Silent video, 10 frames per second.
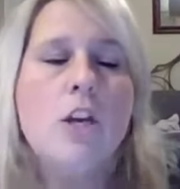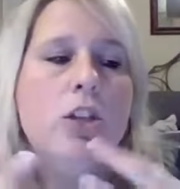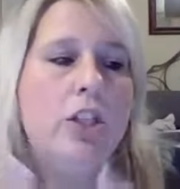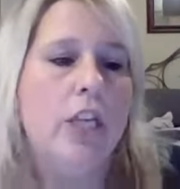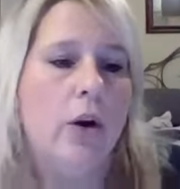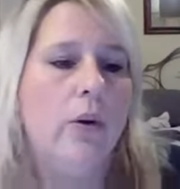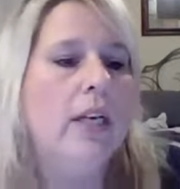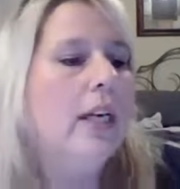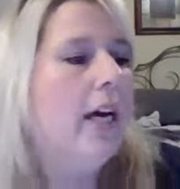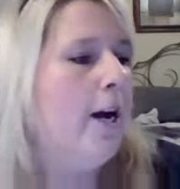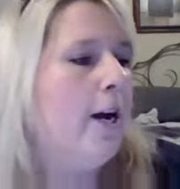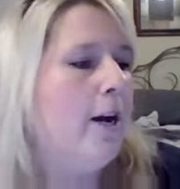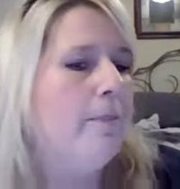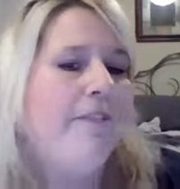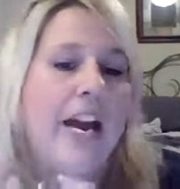So
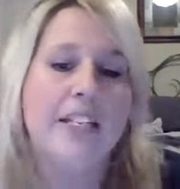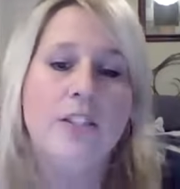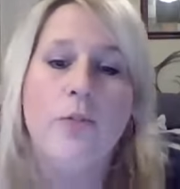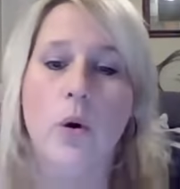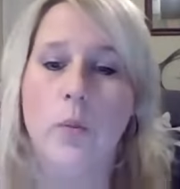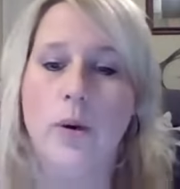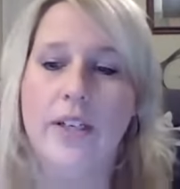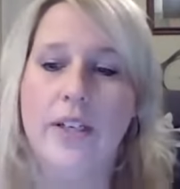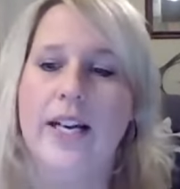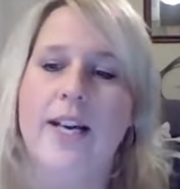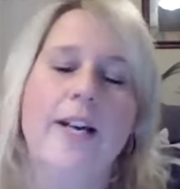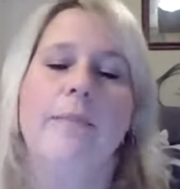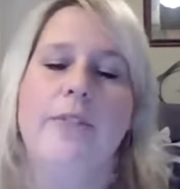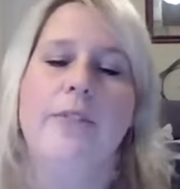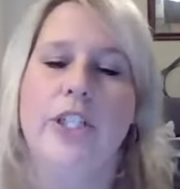fast forward
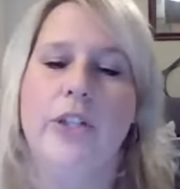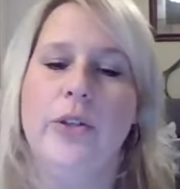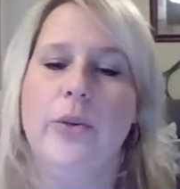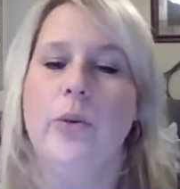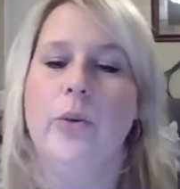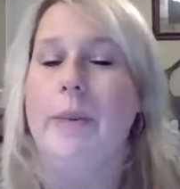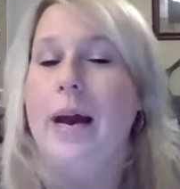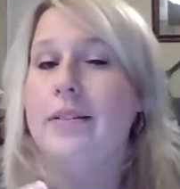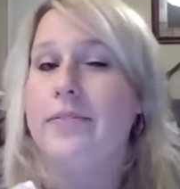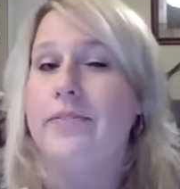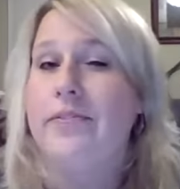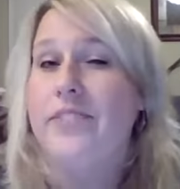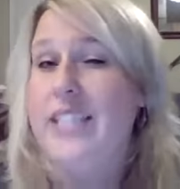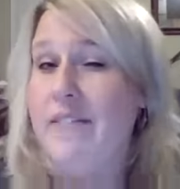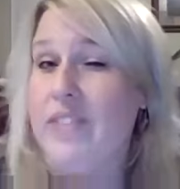to about
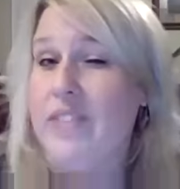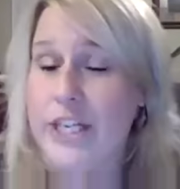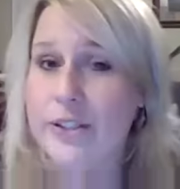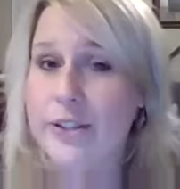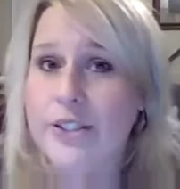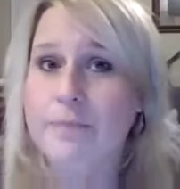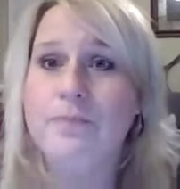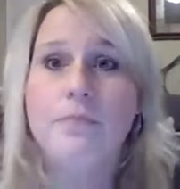7 years.